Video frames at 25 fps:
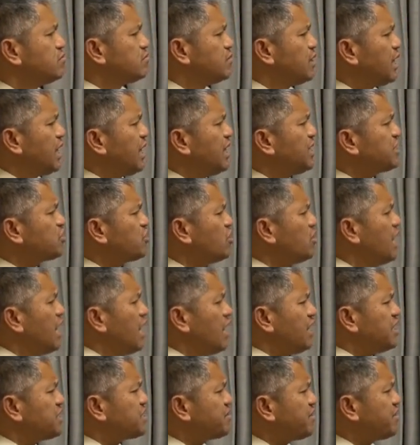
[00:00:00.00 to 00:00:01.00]

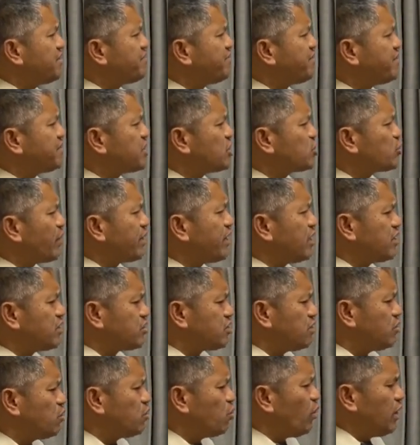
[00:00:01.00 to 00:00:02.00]
Let's read verses 1,
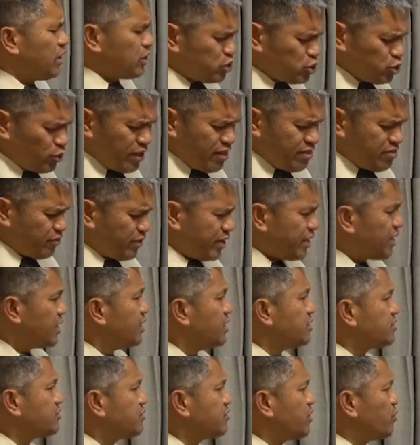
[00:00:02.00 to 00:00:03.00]
2, and 3
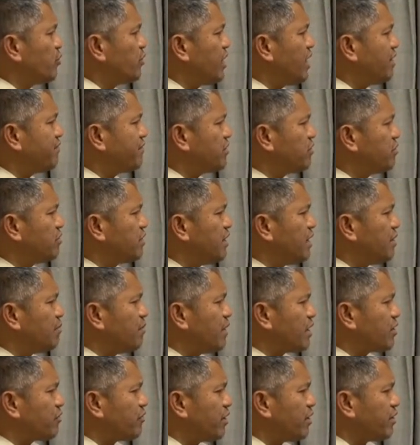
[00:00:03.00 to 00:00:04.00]
so that we have a good
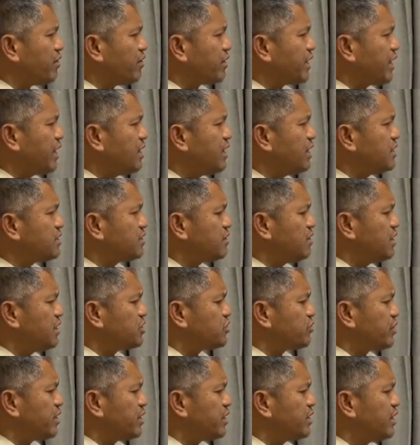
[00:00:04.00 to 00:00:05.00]
background. Okay, let's
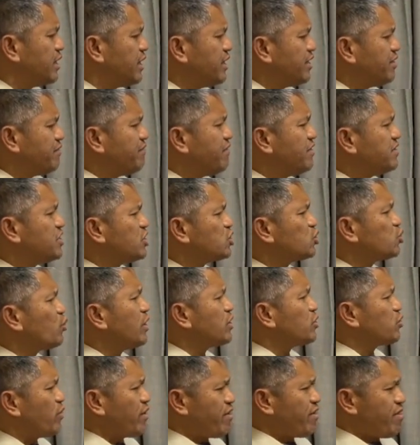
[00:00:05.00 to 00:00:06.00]
read verses
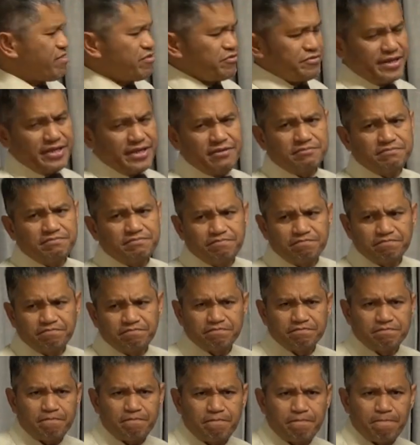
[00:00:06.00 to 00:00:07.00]
1, 2, and 3.
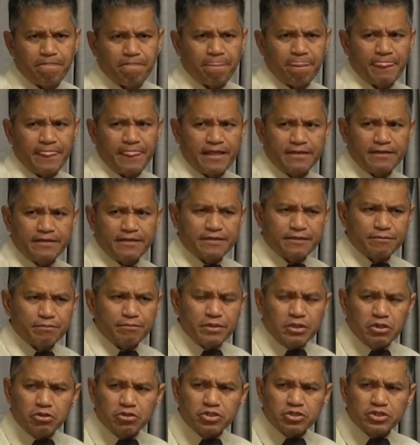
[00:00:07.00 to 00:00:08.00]

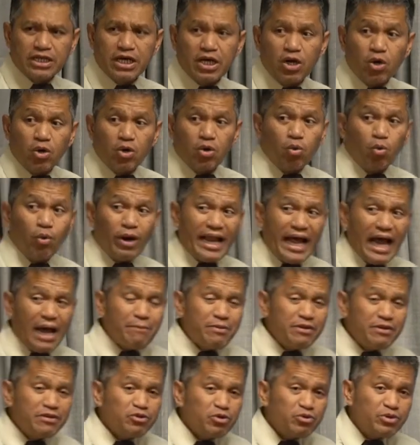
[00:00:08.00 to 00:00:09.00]
Because what
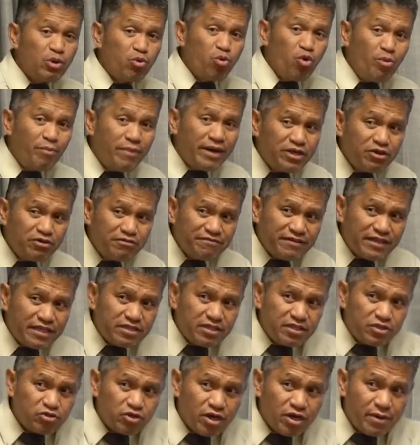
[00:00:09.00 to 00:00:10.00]
happened to the woman who fled
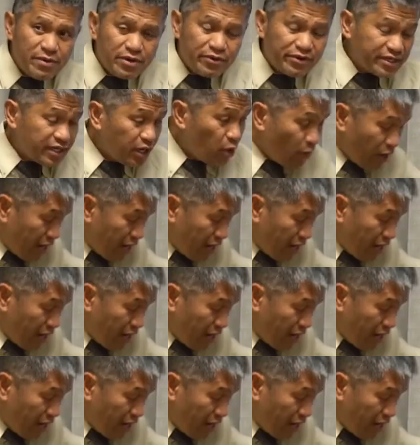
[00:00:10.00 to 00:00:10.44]
into America? What